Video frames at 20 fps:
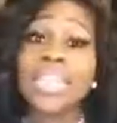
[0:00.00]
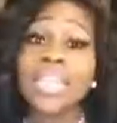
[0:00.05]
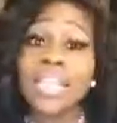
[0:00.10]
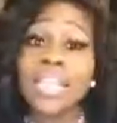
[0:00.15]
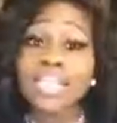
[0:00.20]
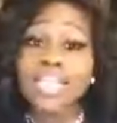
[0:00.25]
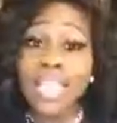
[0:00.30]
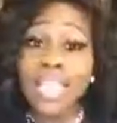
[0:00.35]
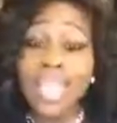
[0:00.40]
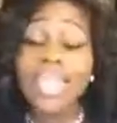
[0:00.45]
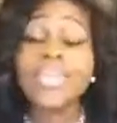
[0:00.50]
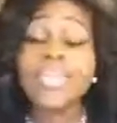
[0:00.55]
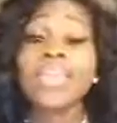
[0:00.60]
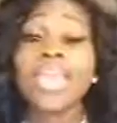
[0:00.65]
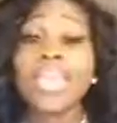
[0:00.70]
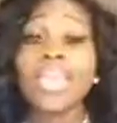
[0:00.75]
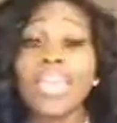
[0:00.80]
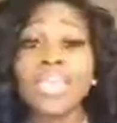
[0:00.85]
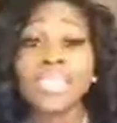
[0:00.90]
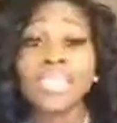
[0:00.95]
see, the
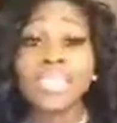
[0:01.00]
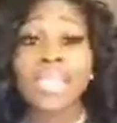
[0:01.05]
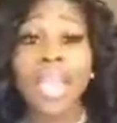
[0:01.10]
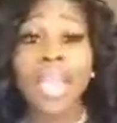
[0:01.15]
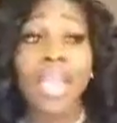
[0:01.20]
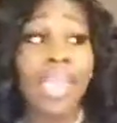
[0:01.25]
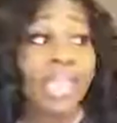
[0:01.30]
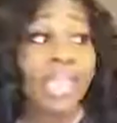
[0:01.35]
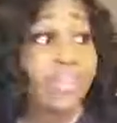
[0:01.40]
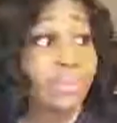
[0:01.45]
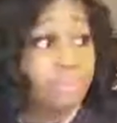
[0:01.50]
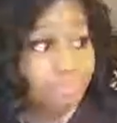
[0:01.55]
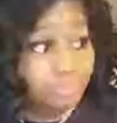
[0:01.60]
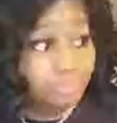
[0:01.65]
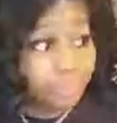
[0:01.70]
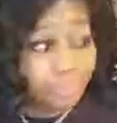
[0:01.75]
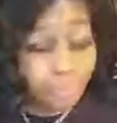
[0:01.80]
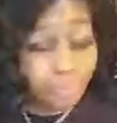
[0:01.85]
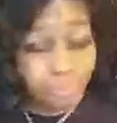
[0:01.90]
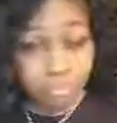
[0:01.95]
thing is, like,